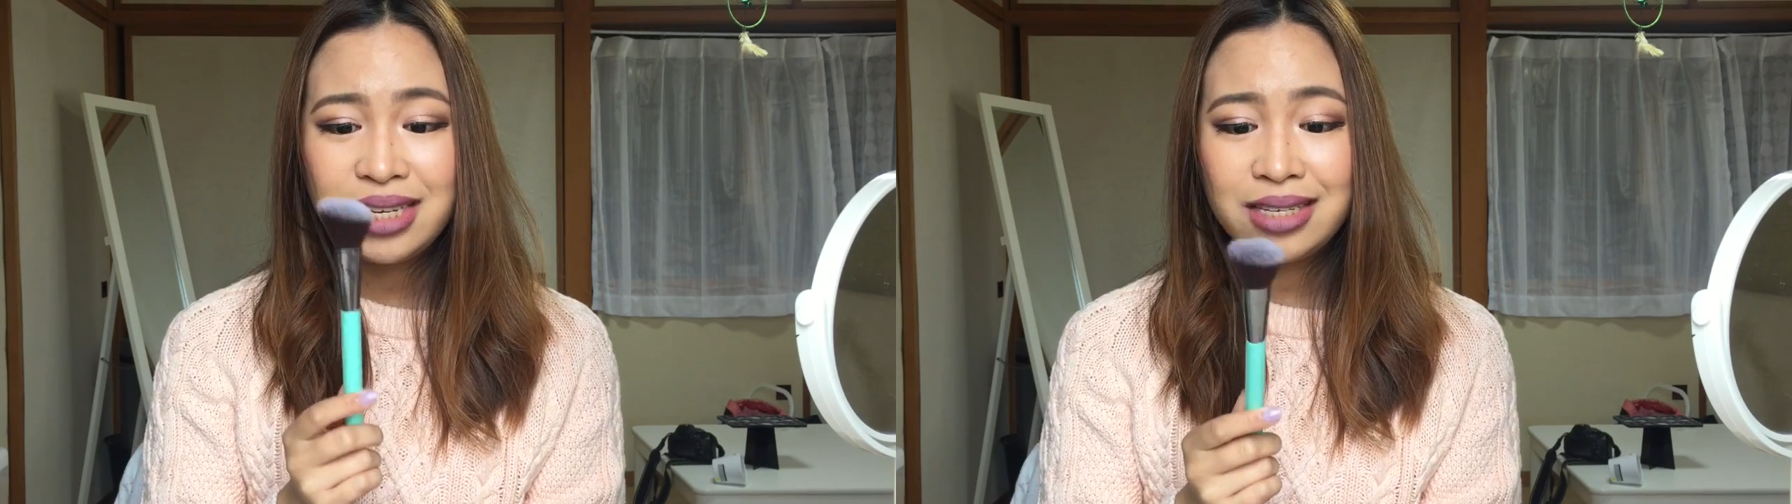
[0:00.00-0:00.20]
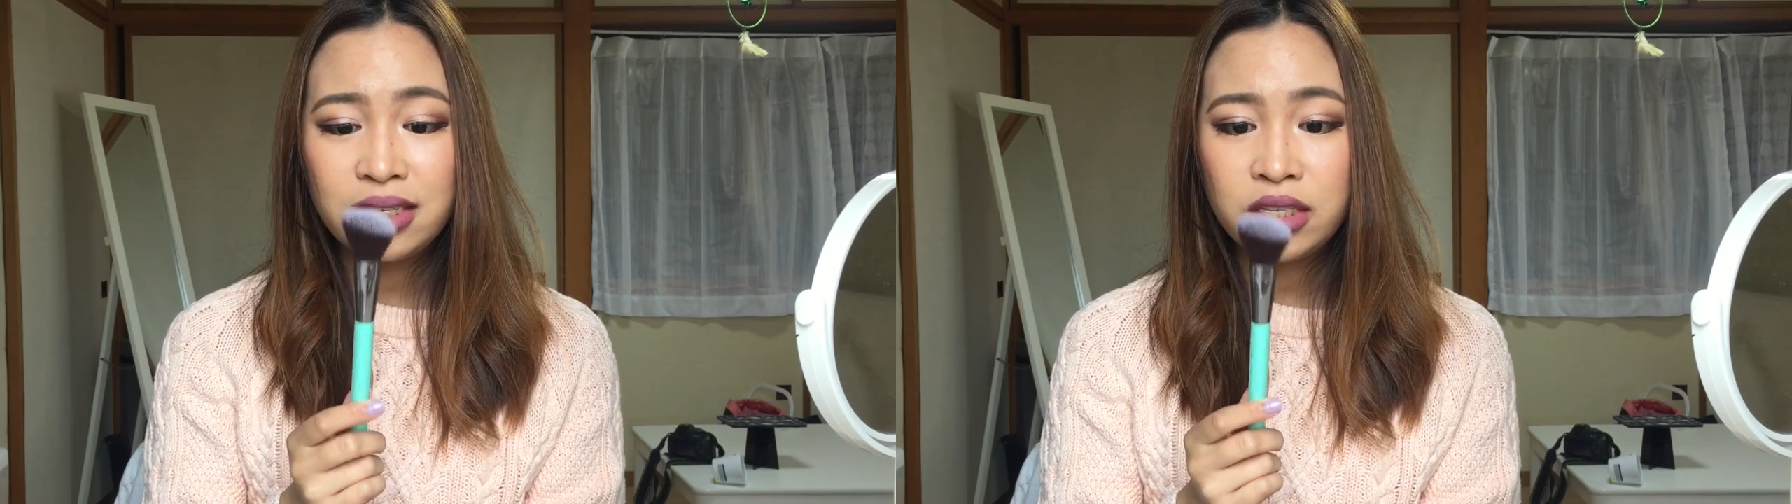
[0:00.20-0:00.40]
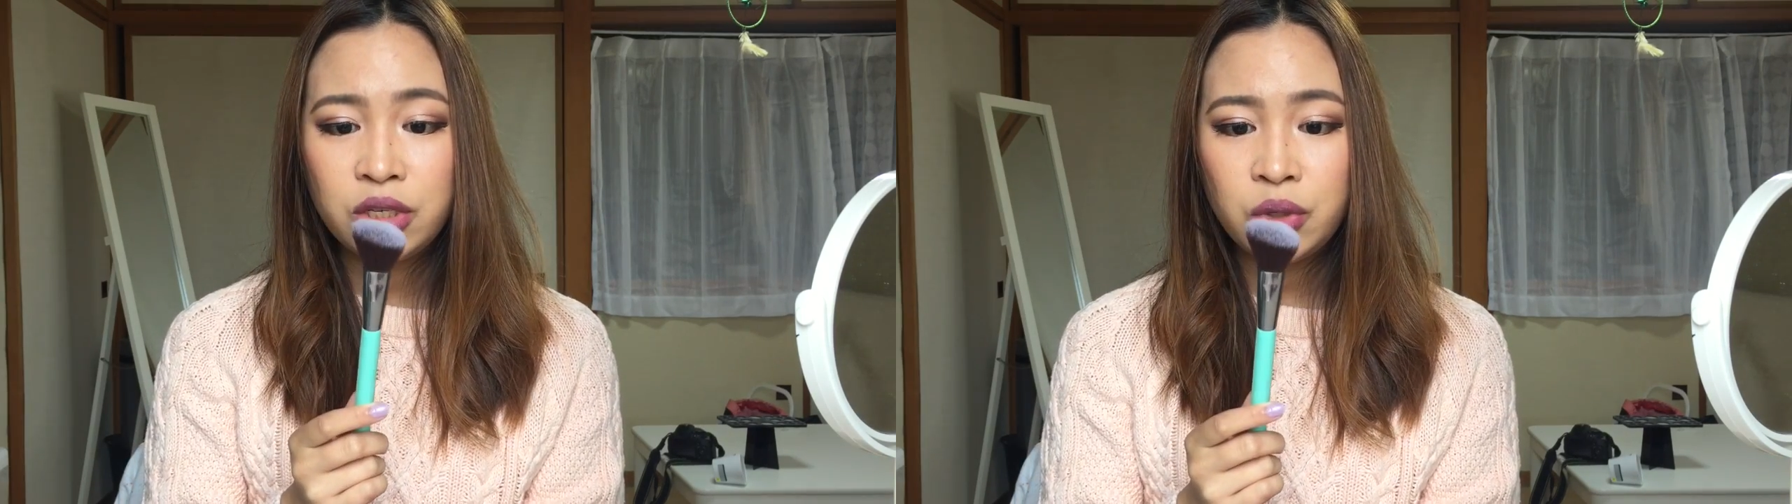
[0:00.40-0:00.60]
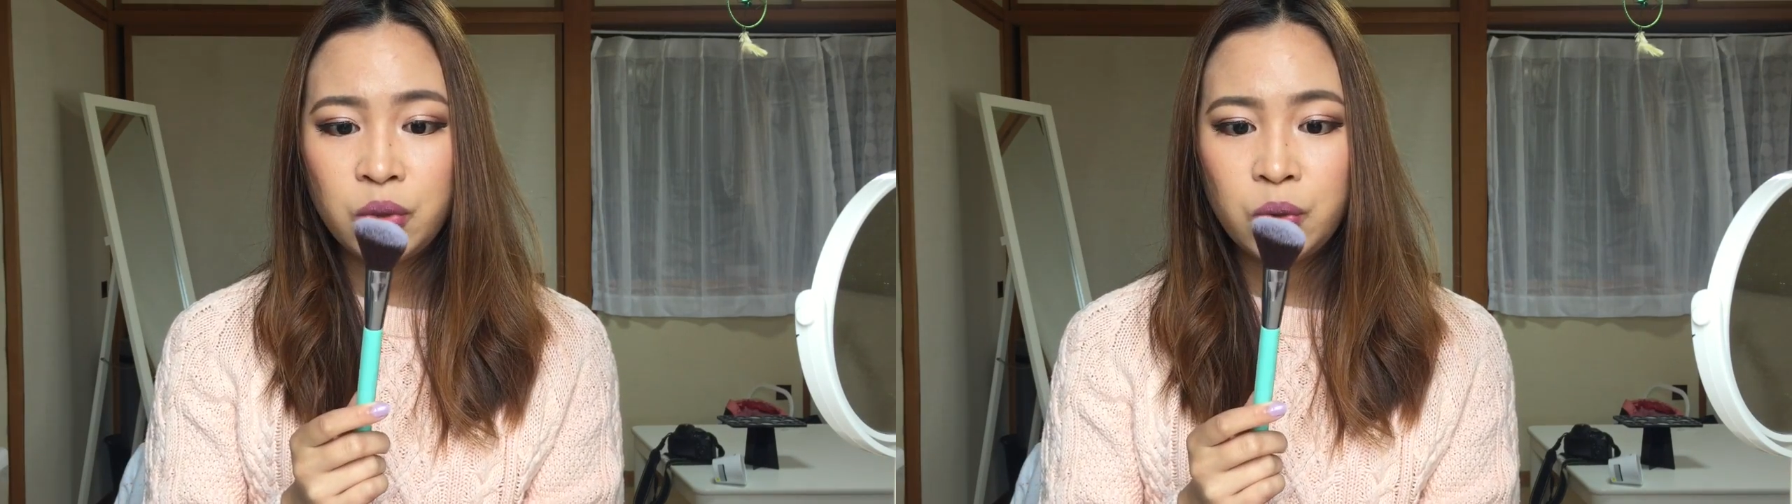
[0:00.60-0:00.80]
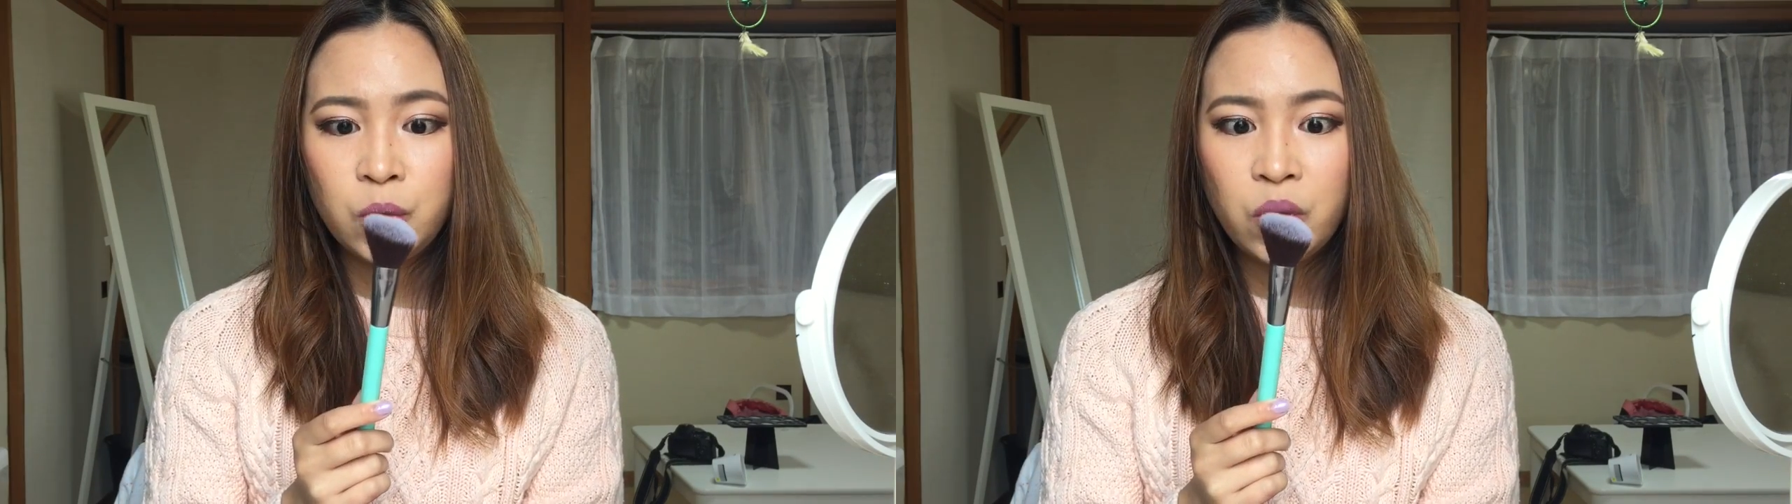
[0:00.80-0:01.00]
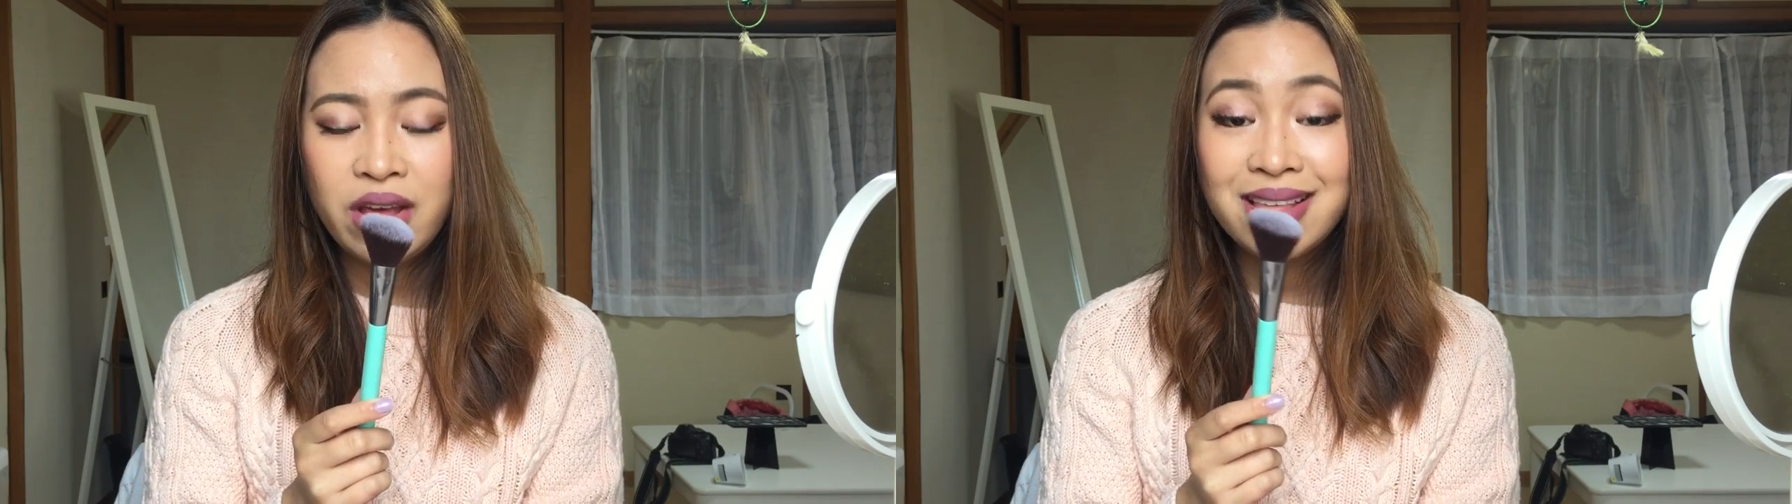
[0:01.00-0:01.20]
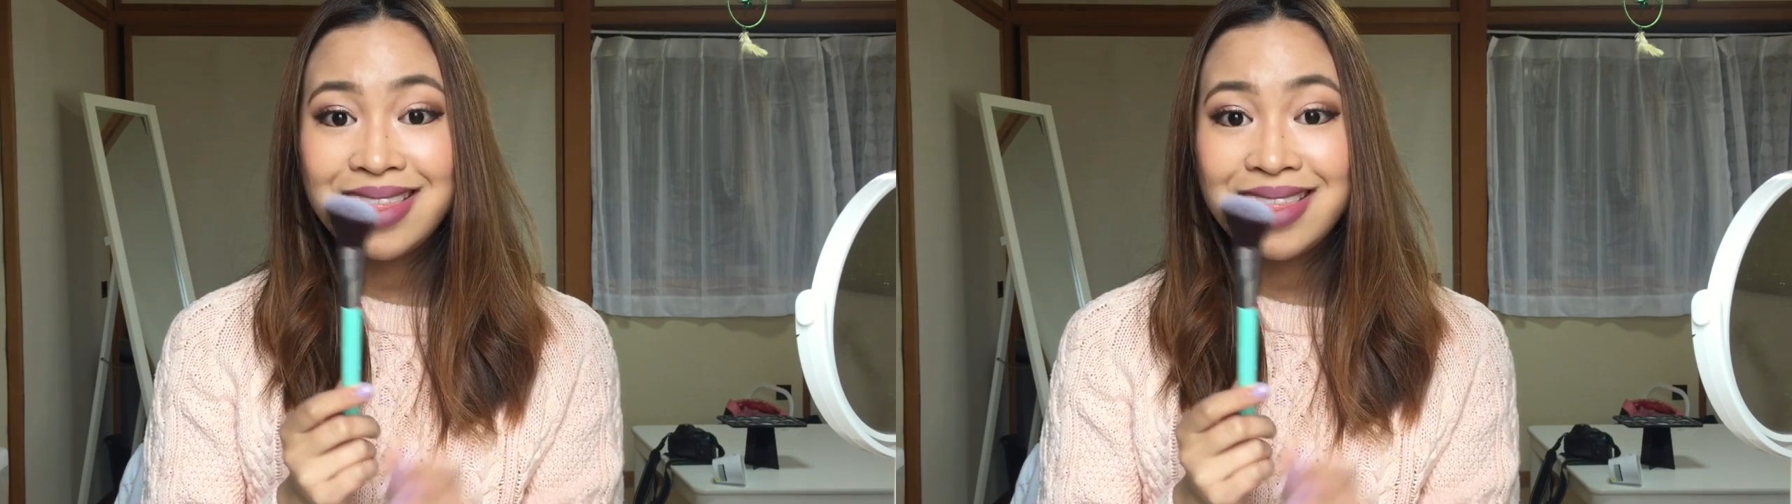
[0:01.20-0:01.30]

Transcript: is too